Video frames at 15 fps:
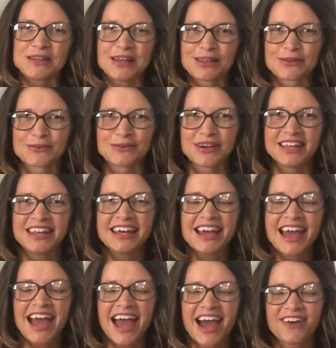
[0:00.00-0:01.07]
another one
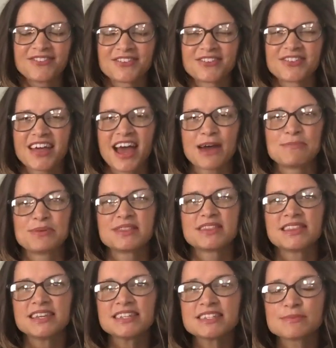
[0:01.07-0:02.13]
after that,
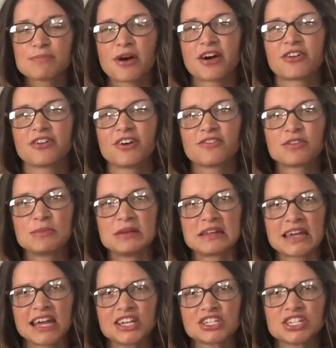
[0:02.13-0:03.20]
but this model of
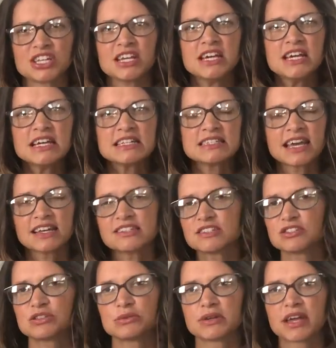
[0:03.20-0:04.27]
communication takes
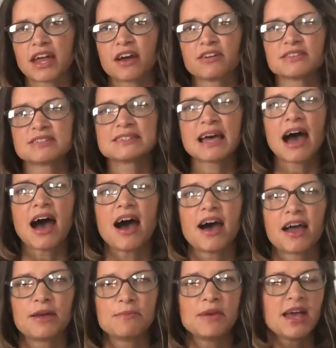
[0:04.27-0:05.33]
into account
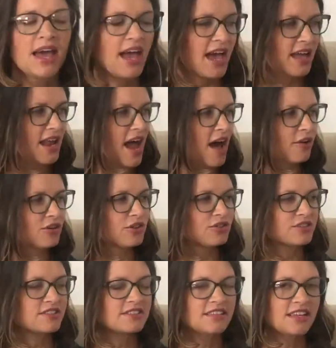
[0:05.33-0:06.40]
time and how
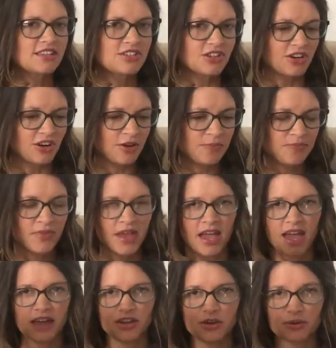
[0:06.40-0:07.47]
your sender
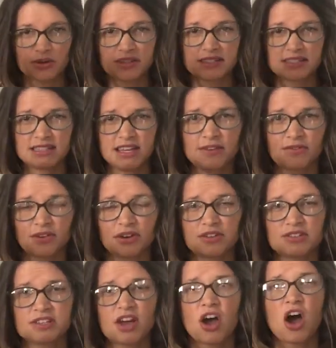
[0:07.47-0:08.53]
and your
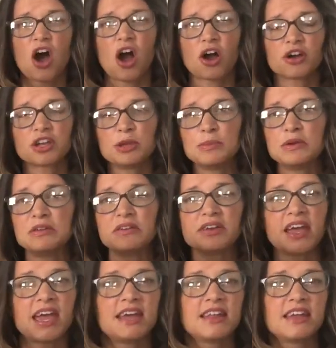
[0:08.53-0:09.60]
receivers are
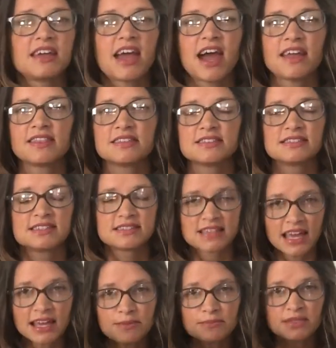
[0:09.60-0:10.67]
communicating at the
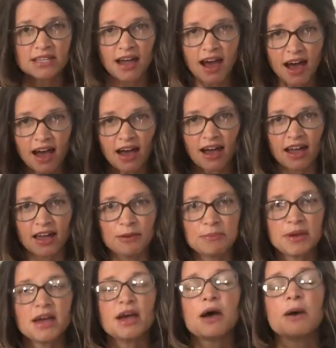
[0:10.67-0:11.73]
same
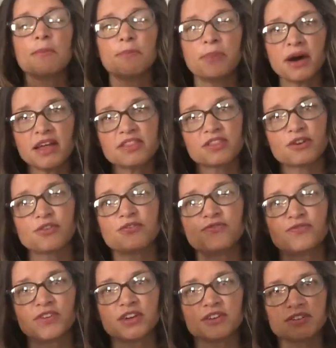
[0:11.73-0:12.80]
time, but their
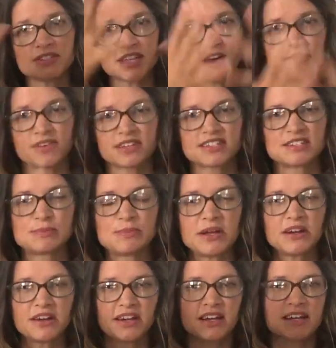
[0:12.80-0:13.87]
fields of
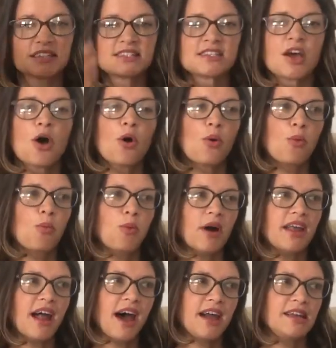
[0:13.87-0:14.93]
experience,
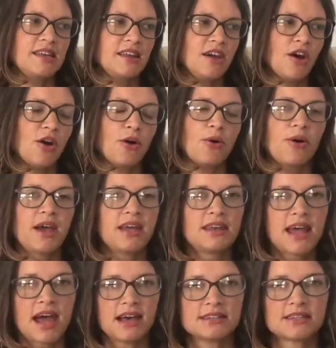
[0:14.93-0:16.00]
what I know,
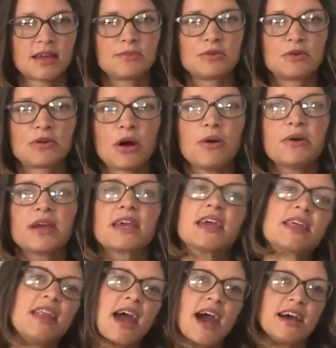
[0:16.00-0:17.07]
and as I'm growing
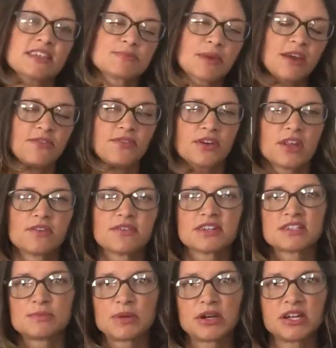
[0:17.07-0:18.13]
and as my field of
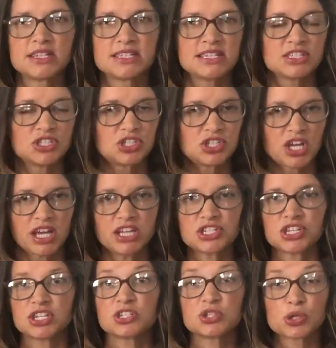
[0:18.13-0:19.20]
experience is
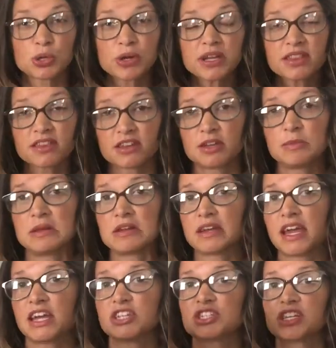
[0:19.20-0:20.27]
changing during the
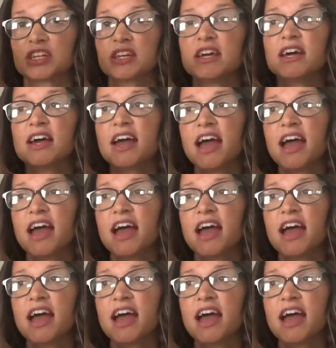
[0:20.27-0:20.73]
communication,